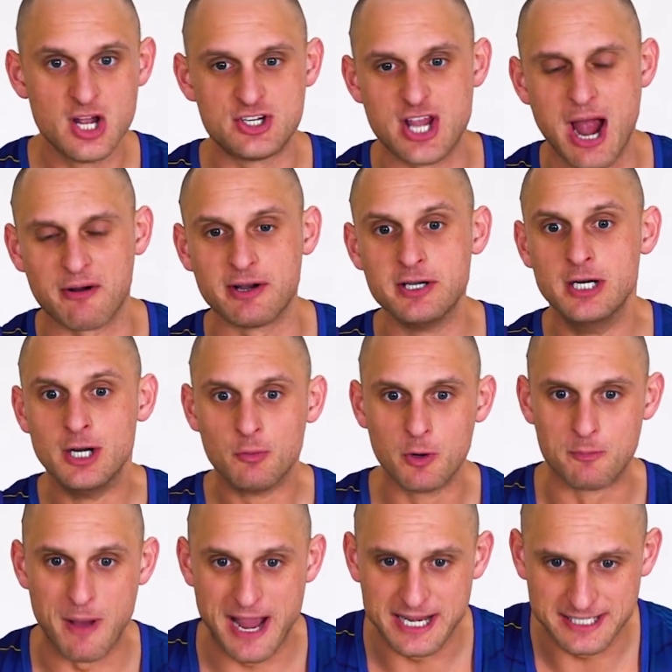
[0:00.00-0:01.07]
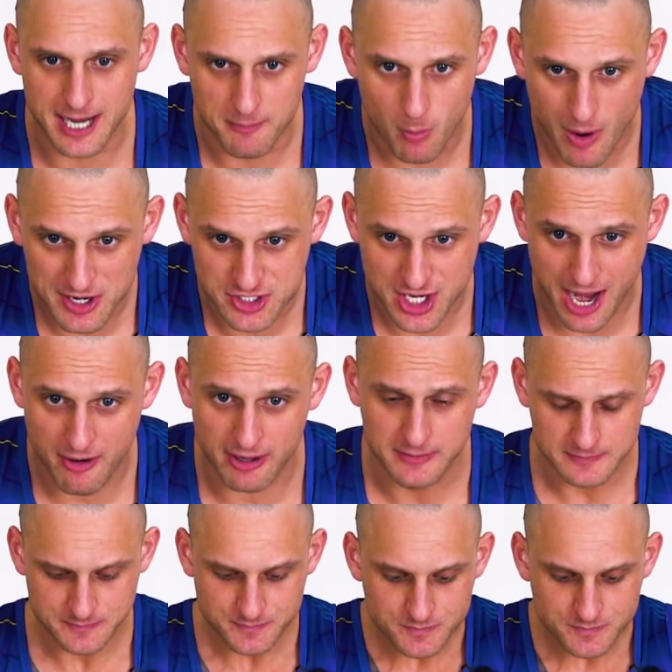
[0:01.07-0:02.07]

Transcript: Jared would be, number one, Jared,